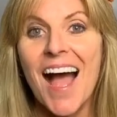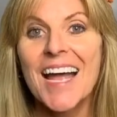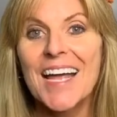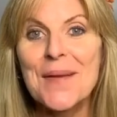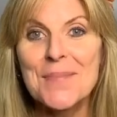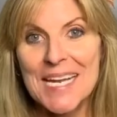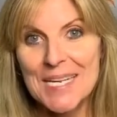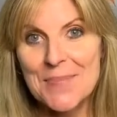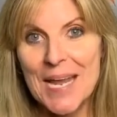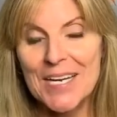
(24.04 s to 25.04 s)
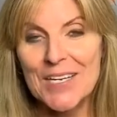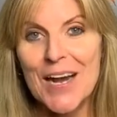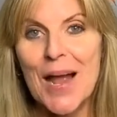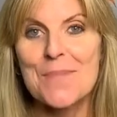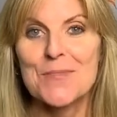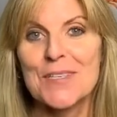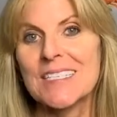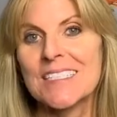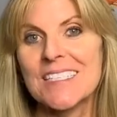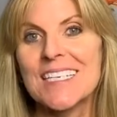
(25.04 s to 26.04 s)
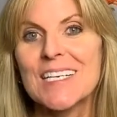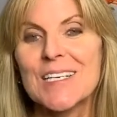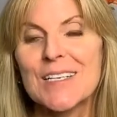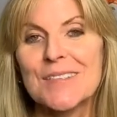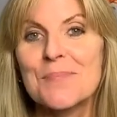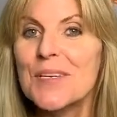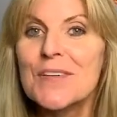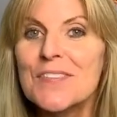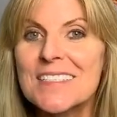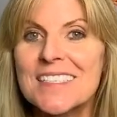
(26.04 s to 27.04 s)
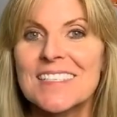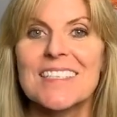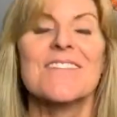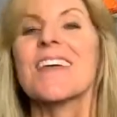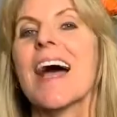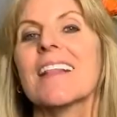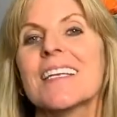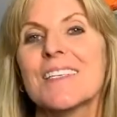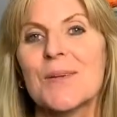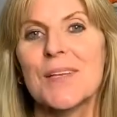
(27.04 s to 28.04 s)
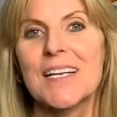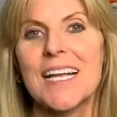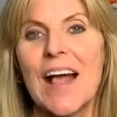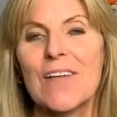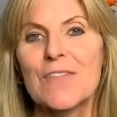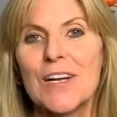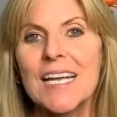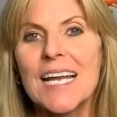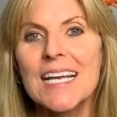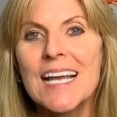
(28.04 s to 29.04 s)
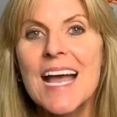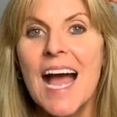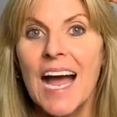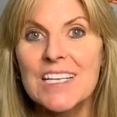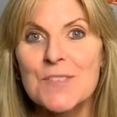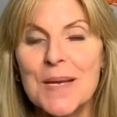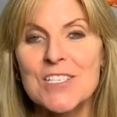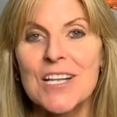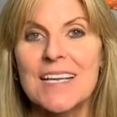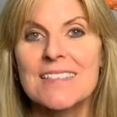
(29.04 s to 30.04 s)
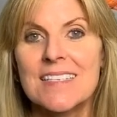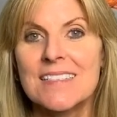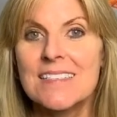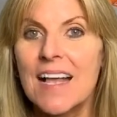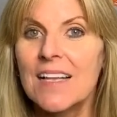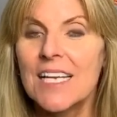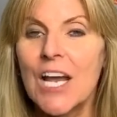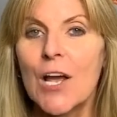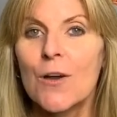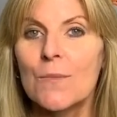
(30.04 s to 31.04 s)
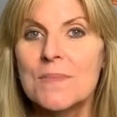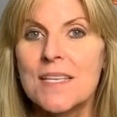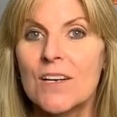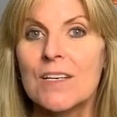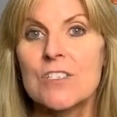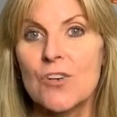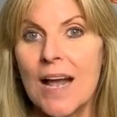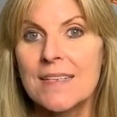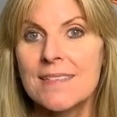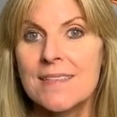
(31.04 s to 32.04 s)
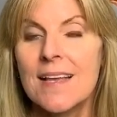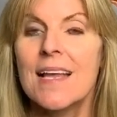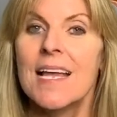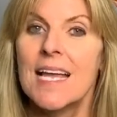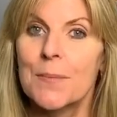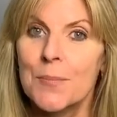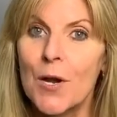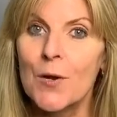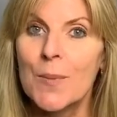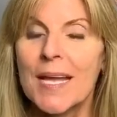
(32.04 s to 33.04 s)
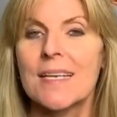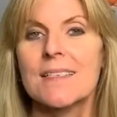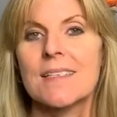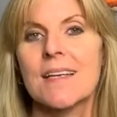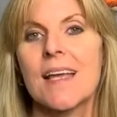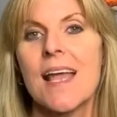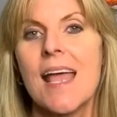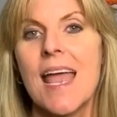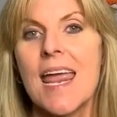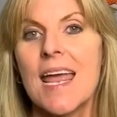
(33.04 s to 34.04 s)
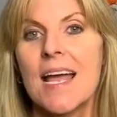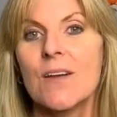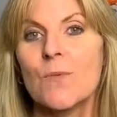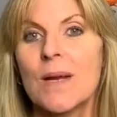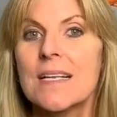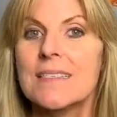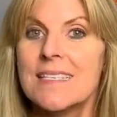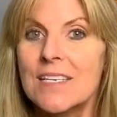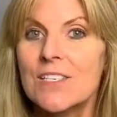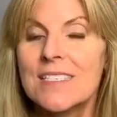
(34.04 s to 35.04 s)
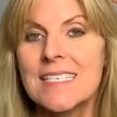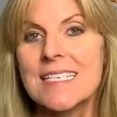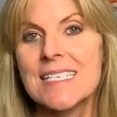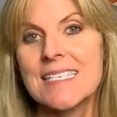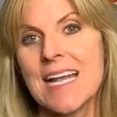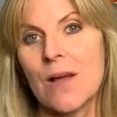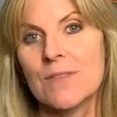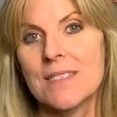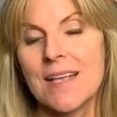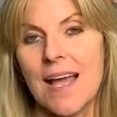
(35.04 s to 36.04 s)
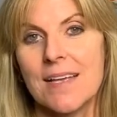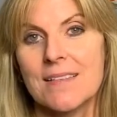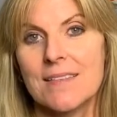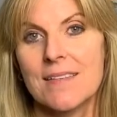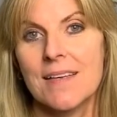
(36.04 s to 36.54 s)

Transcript: Hi, I'm Annie Baker. I'm a realtor here in beautiful Silicon Valley in Northern California. I specialize in selling homes that are in trust and in probate and when seniors need to downsize.